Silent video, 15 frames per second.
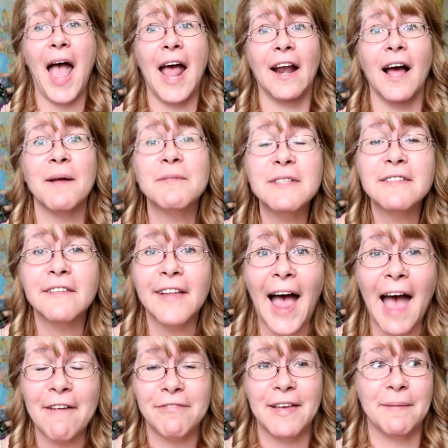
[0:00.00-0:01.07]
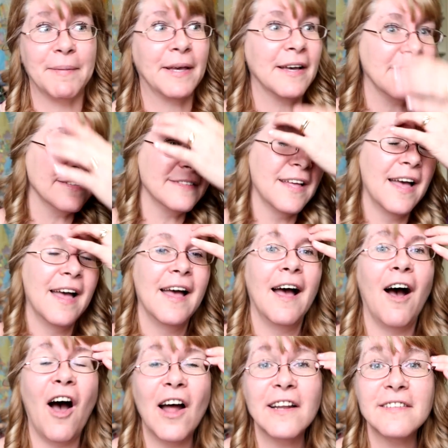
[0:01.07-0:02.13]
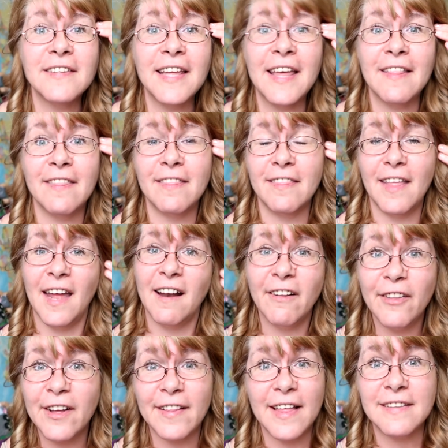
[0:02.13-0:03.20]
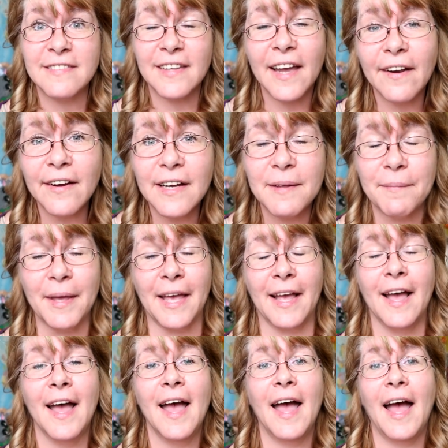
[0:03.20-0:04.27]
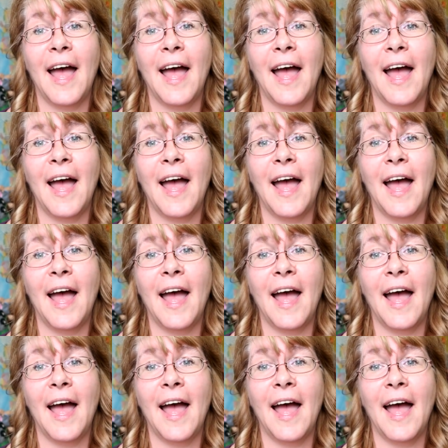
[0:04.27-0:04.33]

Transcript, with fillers: And I'm just laughing because, honestly, they don't look that scary to me.